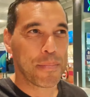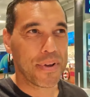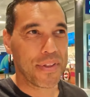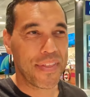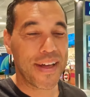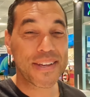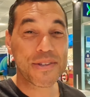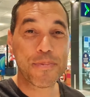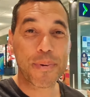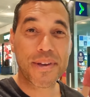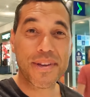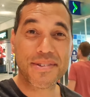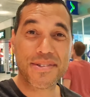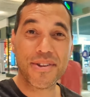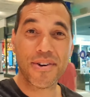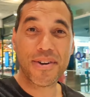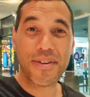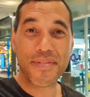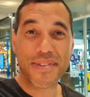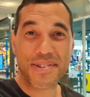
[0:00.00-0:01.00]
But that's because
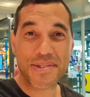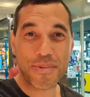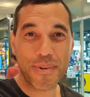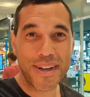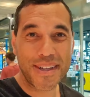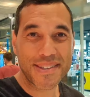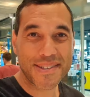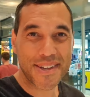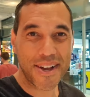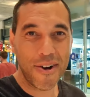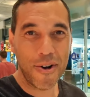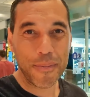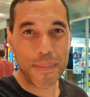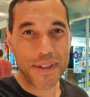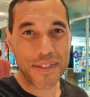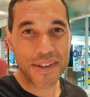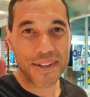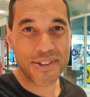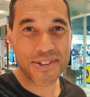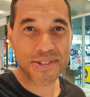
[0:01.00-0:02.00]
none of the Swedes told
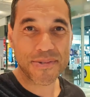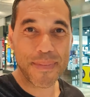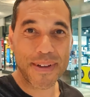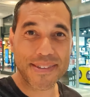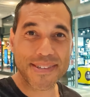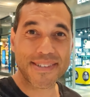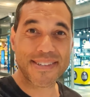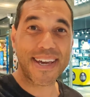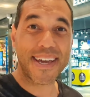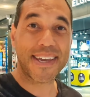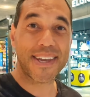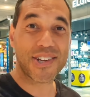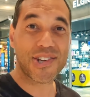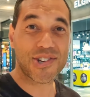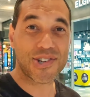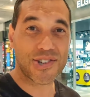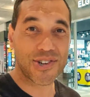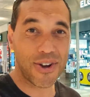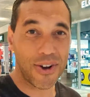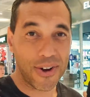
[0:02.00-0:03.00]
me that you just meant to take a
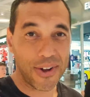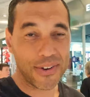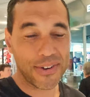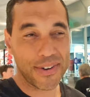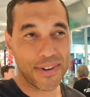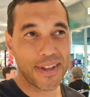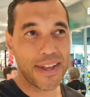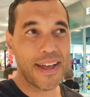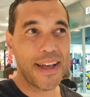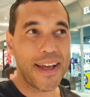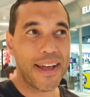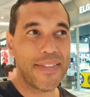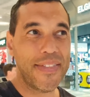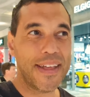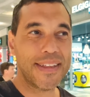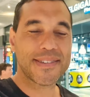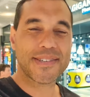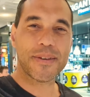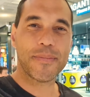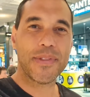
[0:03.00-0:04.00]
shot. And
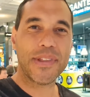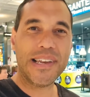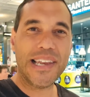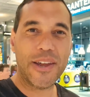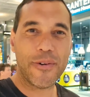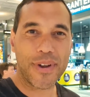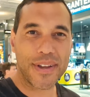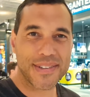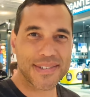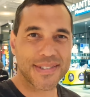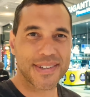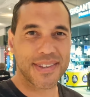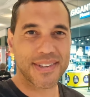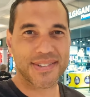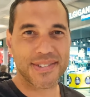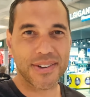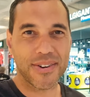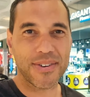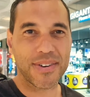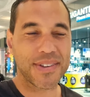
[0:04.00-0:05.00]
then some of the lyrics to the
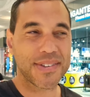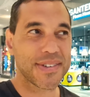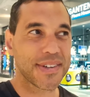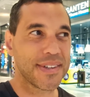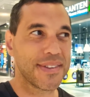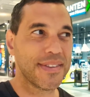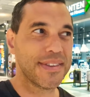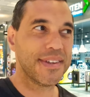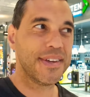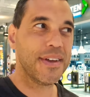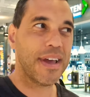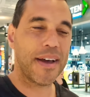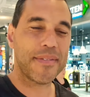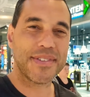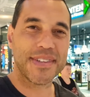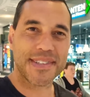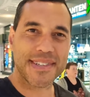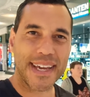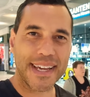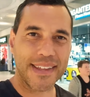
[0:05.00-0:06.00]
songs are that you
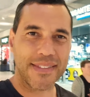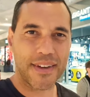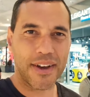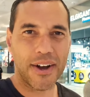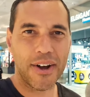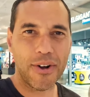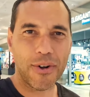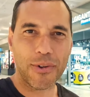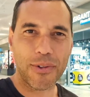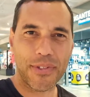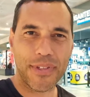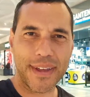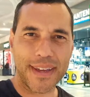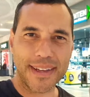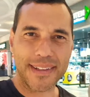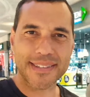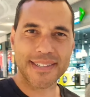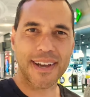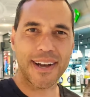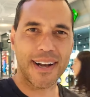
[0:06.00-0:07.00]
have to take the whole
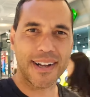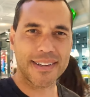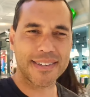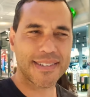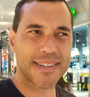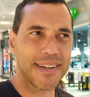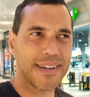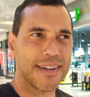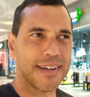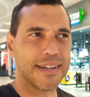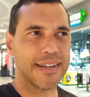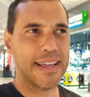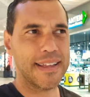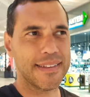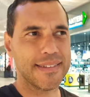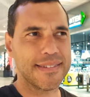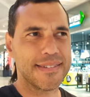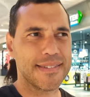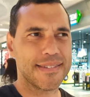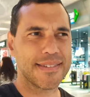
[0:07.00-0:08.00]
thing, ta
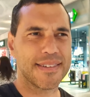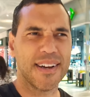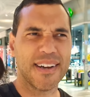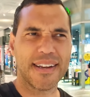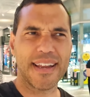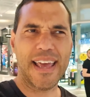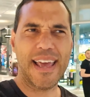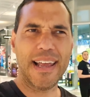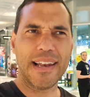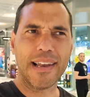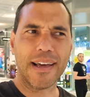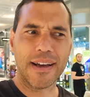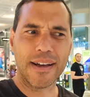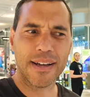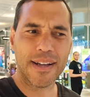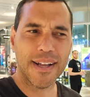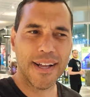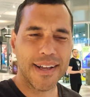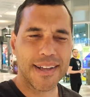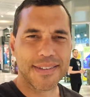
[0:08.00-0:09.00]
de hella,
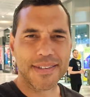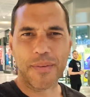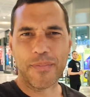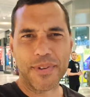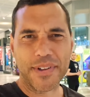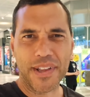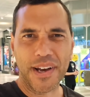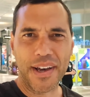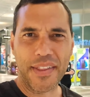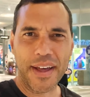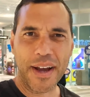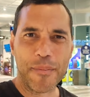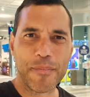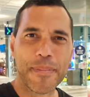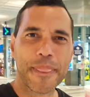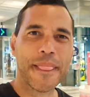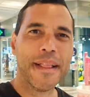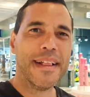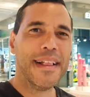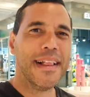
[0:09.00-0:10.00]
something like that.